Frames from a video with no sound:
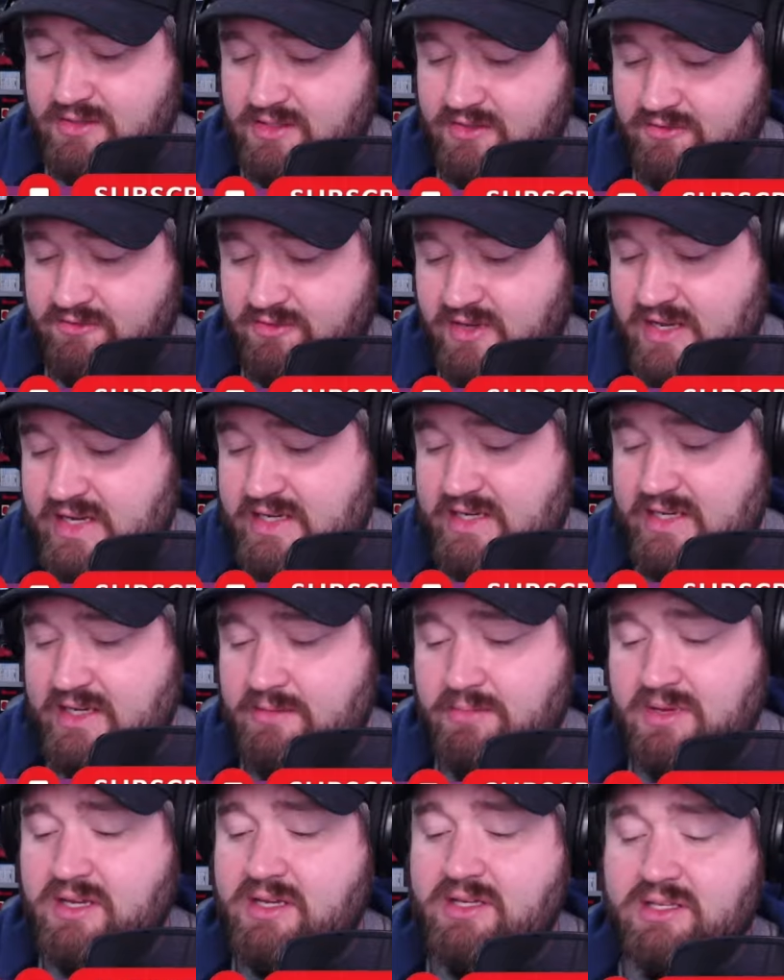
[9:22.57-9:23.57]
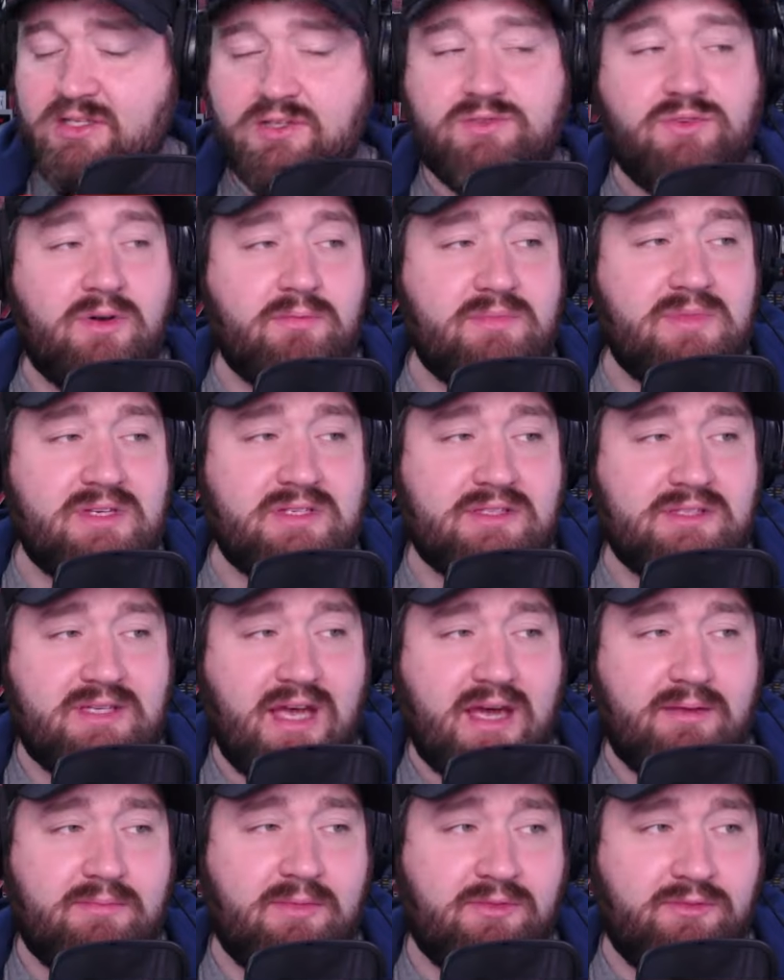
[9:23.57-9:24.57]
of E T Bs from this
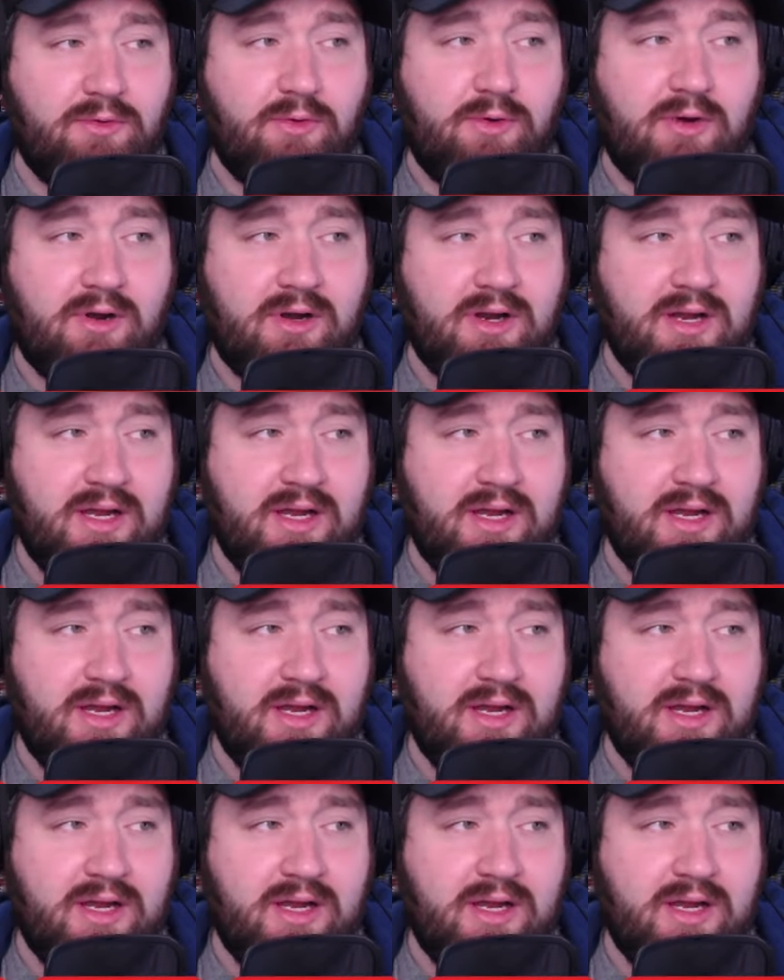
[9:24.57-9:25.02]
set before.